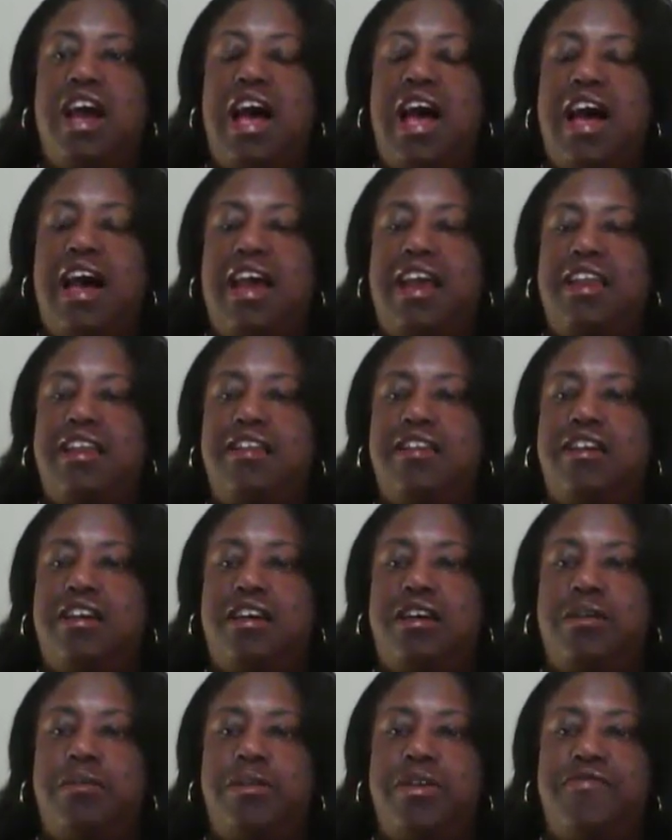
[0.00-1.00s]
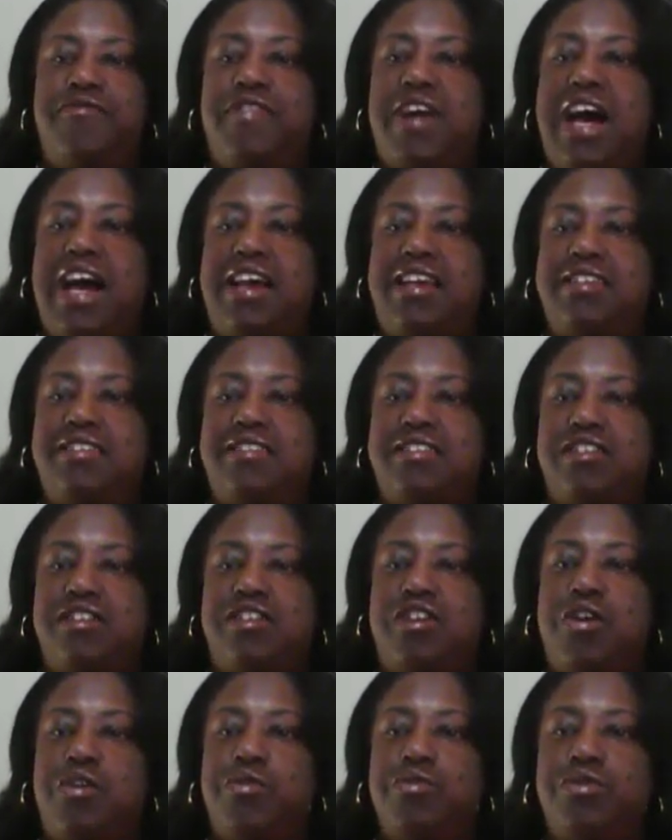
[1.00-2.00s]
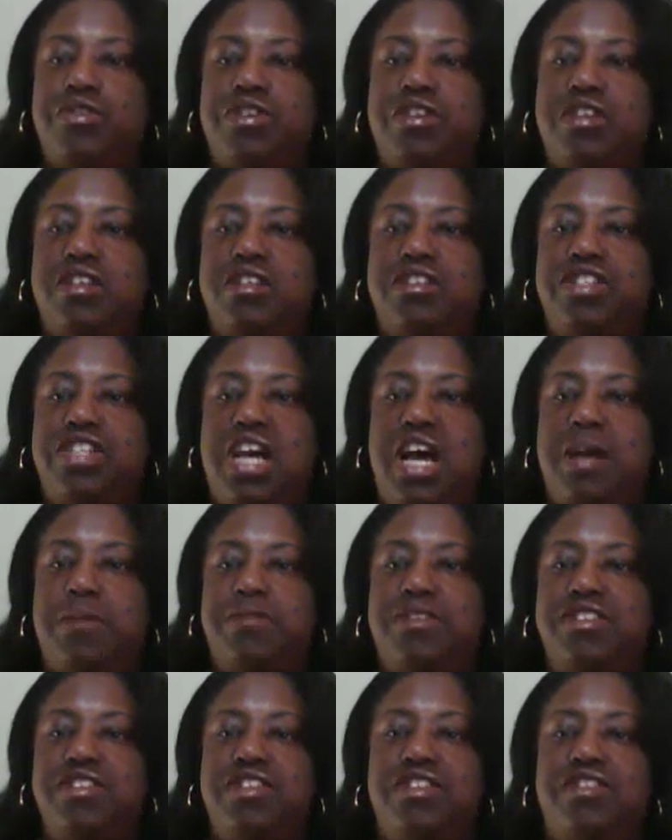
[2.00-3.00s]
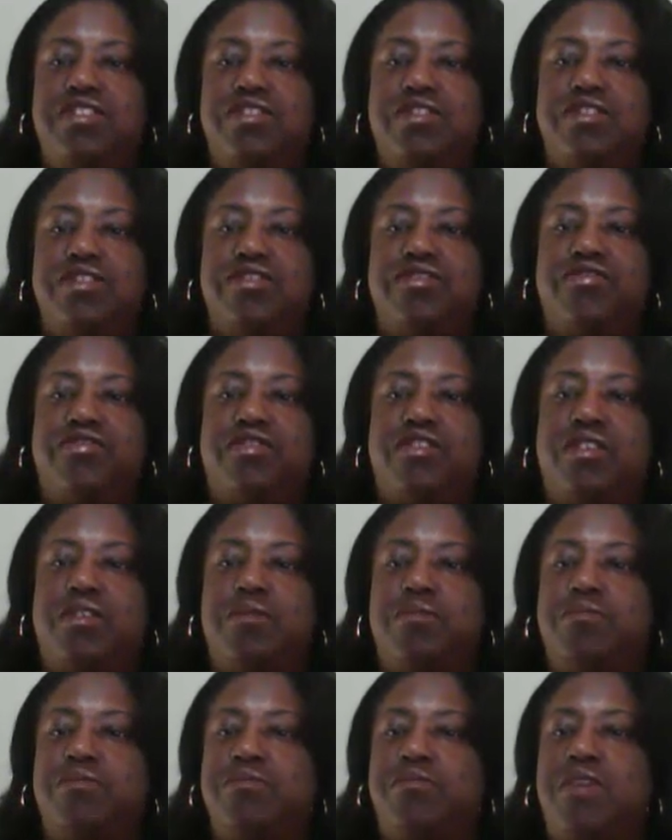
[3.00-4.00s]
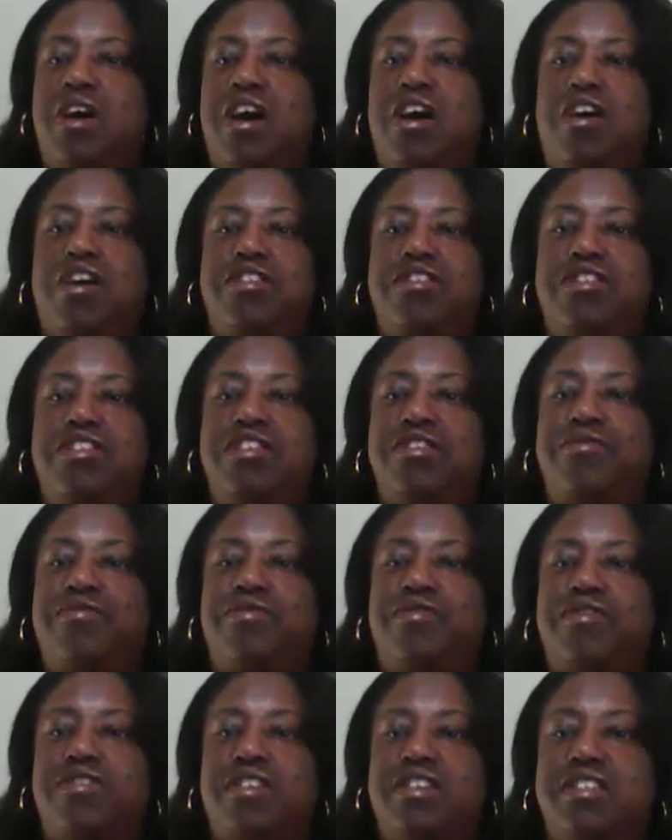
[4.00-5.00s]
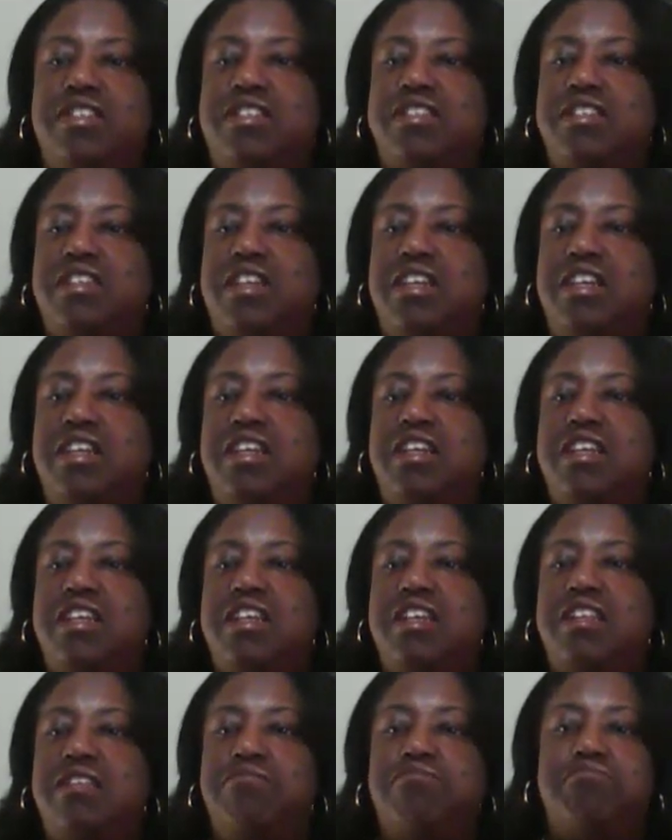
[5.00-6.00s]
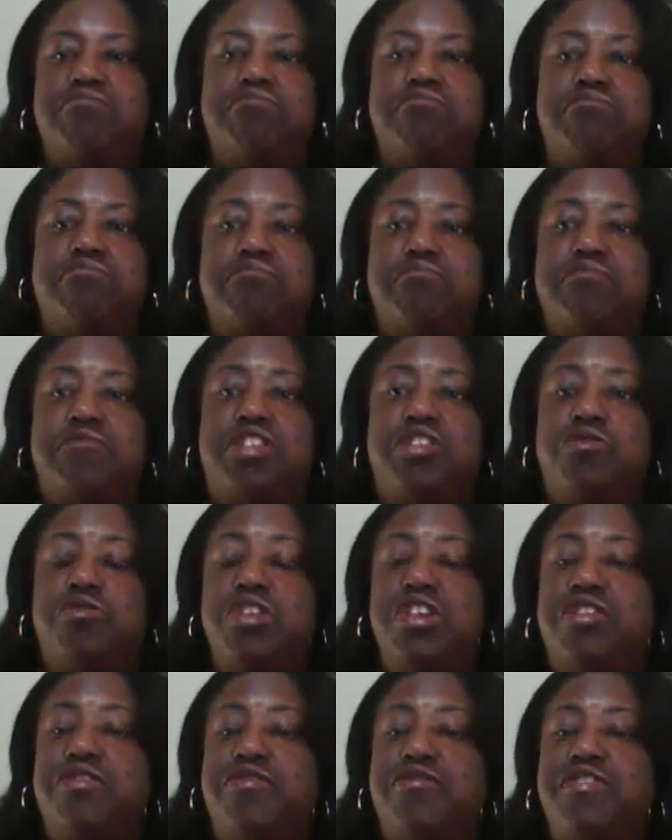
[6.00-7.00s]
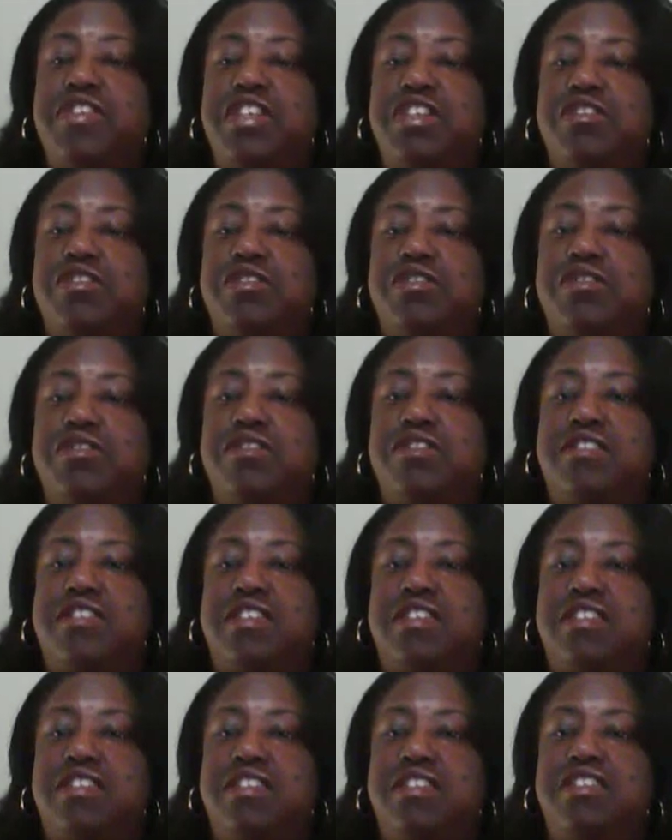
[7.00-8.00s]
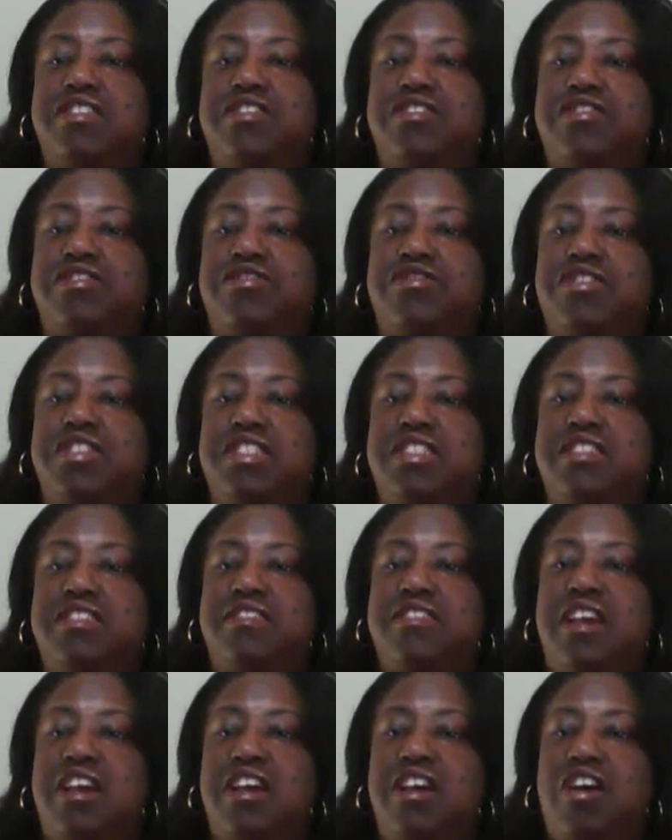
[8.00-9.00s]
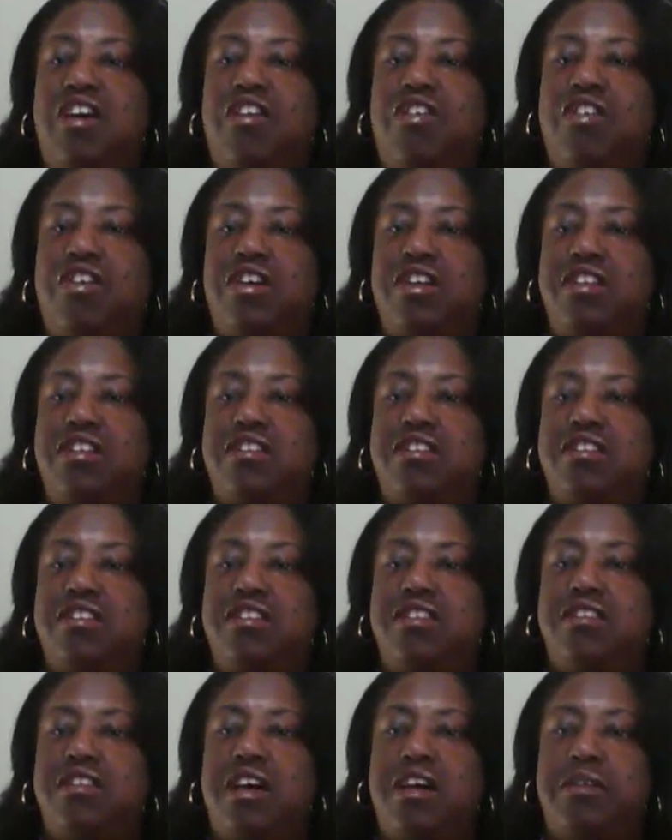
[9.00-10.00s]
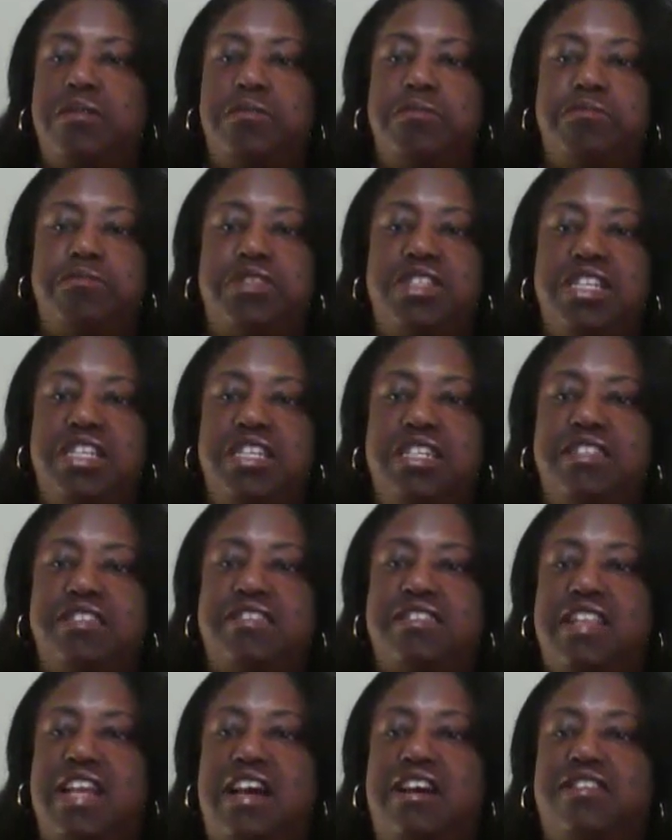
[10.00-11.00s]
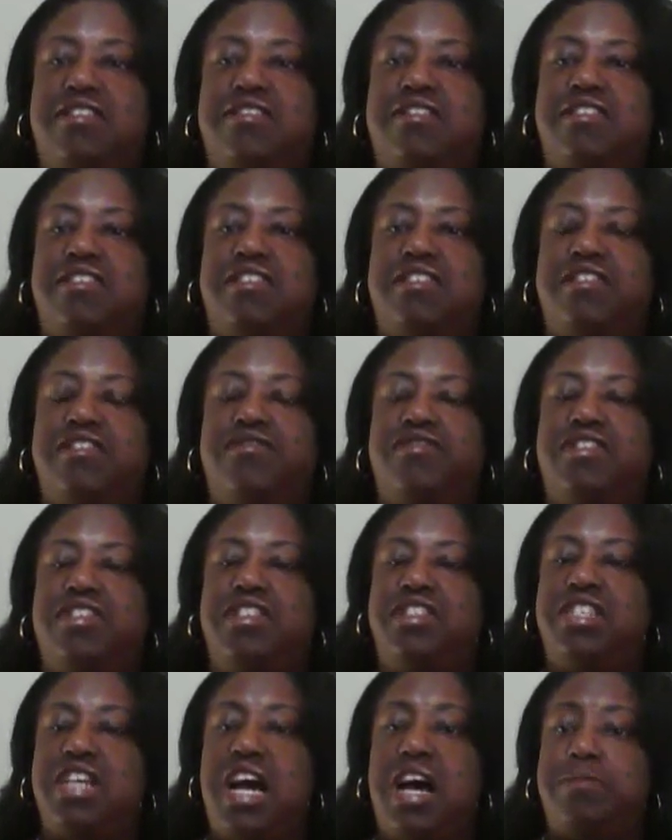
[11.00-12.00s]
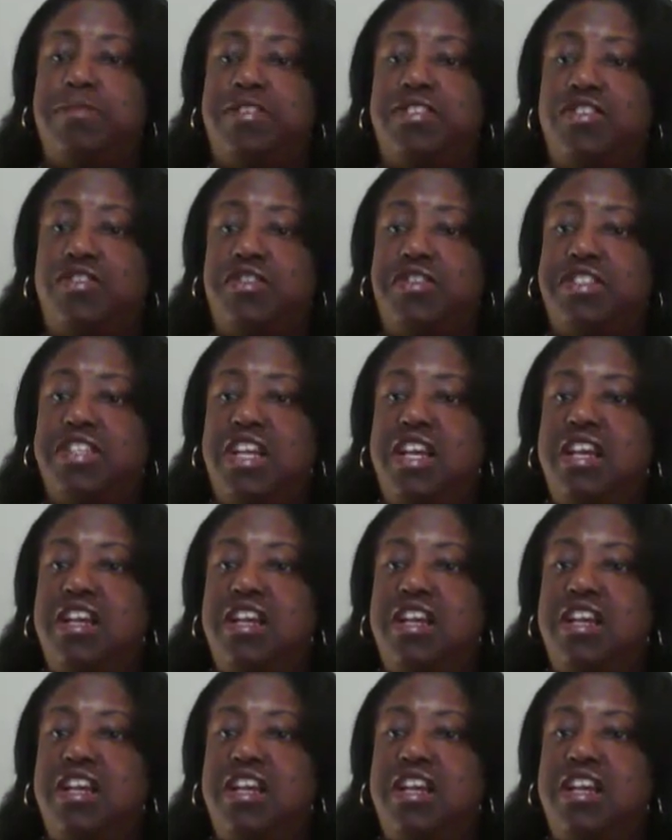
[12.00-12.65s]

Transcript: I advise and coach job seekers from all different career fields and industries on the ins and outs of job search.